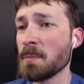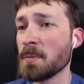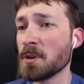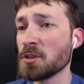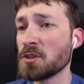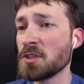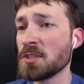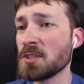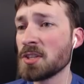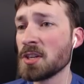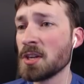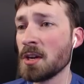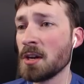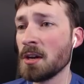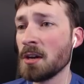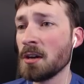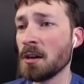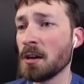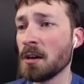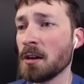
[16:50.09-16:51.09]
My merchants,
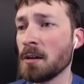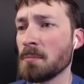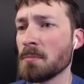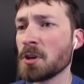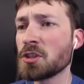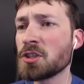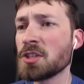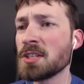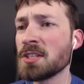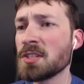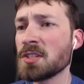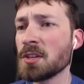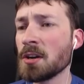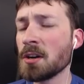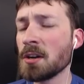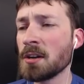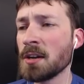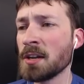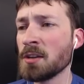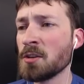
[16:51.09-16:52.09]
uh, merchants
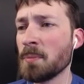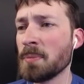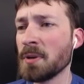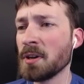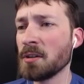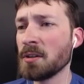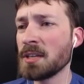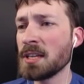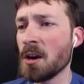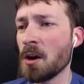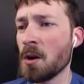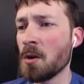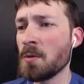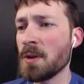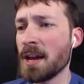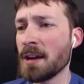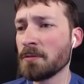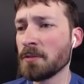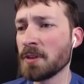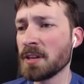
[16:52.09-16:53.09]
are and nobility
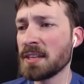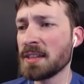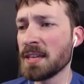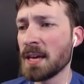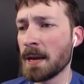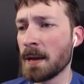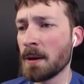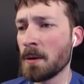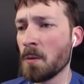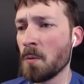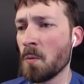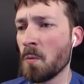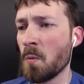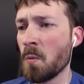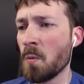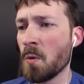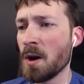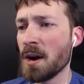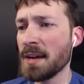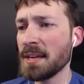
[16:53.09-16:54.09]
own everything.
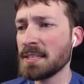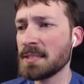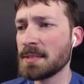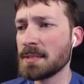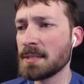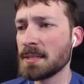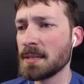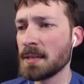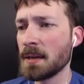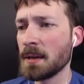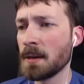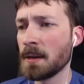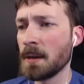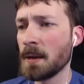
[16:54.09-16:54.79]
What?